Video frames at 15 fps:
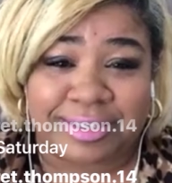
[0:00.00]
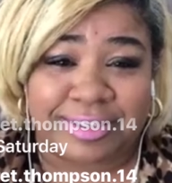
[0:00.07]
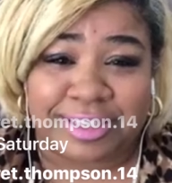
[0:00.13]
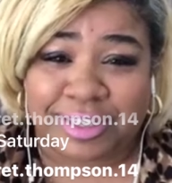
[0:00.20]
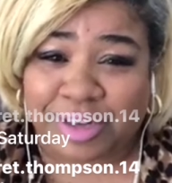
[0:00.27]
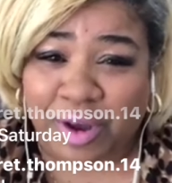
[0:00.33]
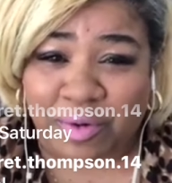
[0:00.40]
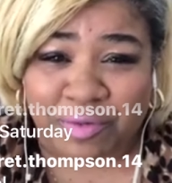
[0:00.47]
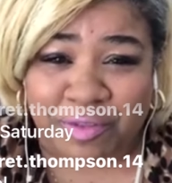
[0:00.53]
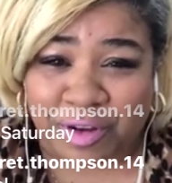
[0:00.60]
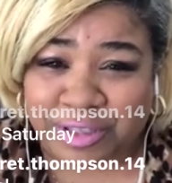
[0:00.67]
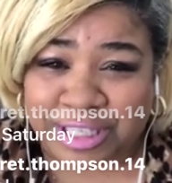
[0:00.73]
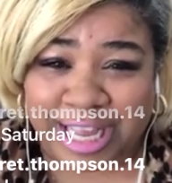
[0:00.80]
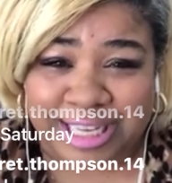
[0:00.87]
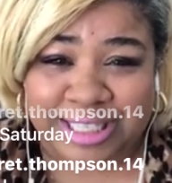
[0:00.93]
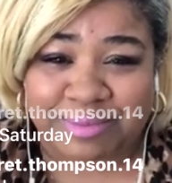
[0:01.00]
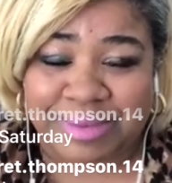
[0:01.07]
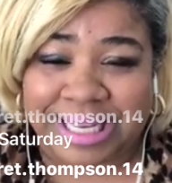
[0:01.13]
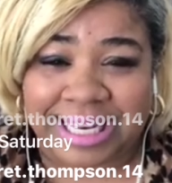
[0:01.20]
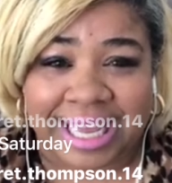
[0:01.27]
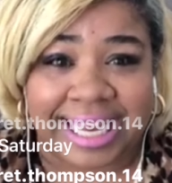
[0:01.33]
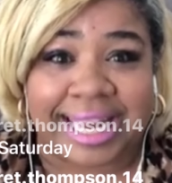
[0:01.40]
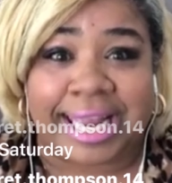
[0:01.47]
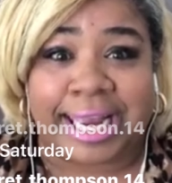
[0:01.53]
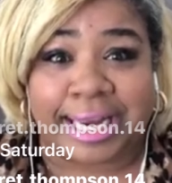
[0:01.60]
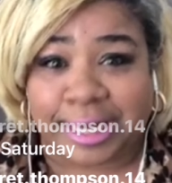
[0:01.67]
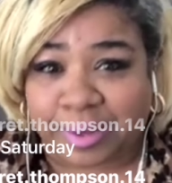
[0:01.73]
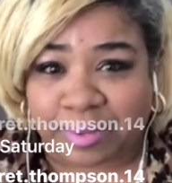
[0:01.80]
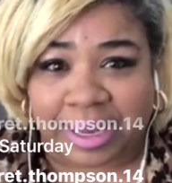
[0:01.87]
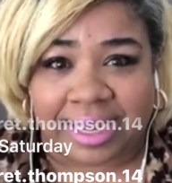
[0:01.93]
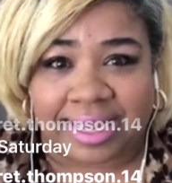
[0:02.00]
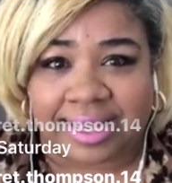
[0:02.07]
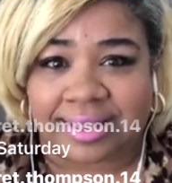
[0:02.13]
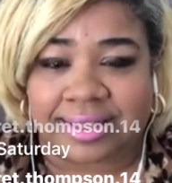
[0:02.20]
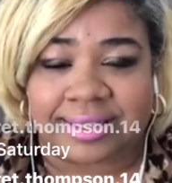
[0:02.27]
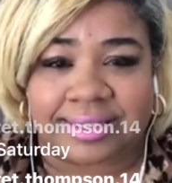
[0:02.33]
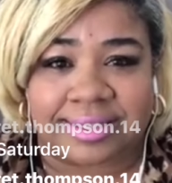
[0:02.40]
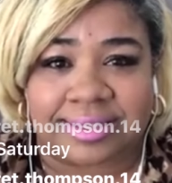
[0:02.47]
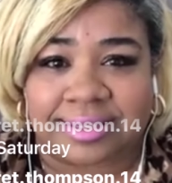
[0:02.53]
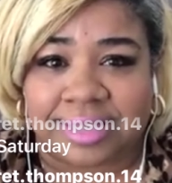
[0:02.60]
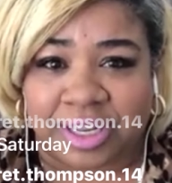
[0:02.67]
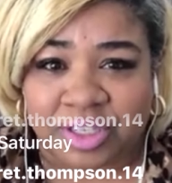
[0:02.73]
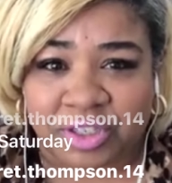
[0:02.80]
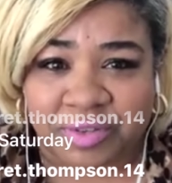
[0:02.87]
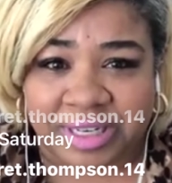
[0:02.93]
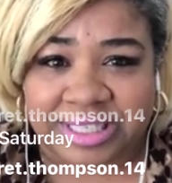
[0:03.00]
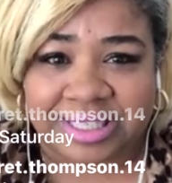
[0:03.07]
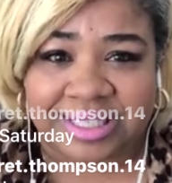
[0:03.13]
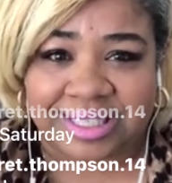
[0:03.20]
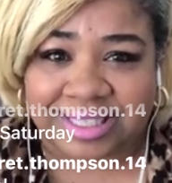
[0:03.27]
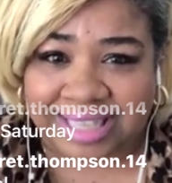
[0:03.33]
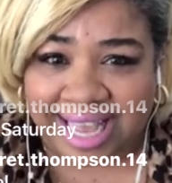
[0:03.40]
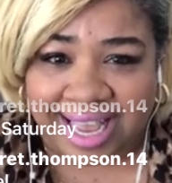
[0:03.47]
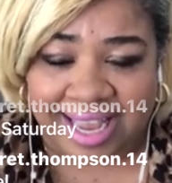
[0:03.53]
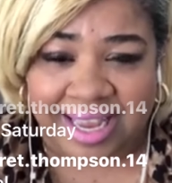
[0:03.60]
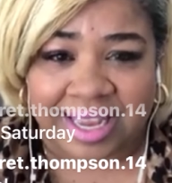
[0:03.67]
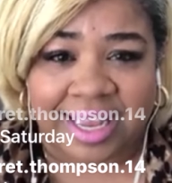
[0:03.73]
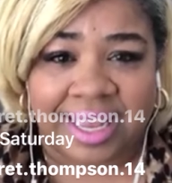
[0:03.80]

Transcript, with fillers: You know, folks like to be late anyway, and this is sun drenched day